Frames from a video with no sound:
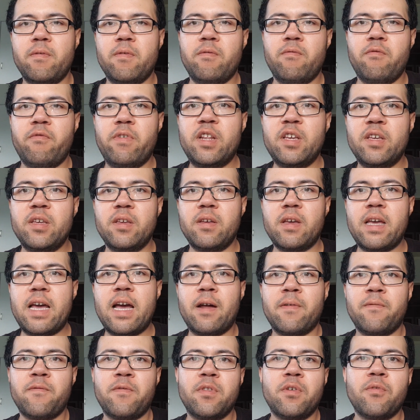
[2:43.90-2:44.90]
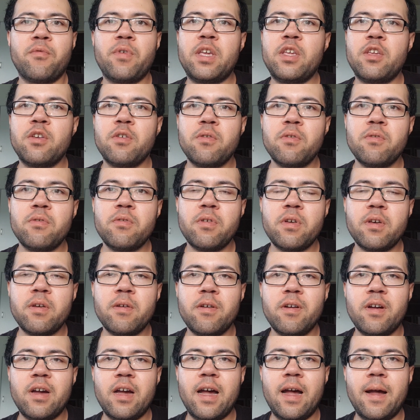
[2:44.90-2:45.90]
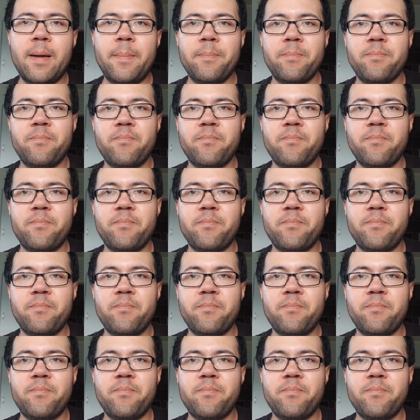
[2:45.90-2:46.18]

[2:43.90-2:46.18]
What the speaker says: really out for the Wii U, I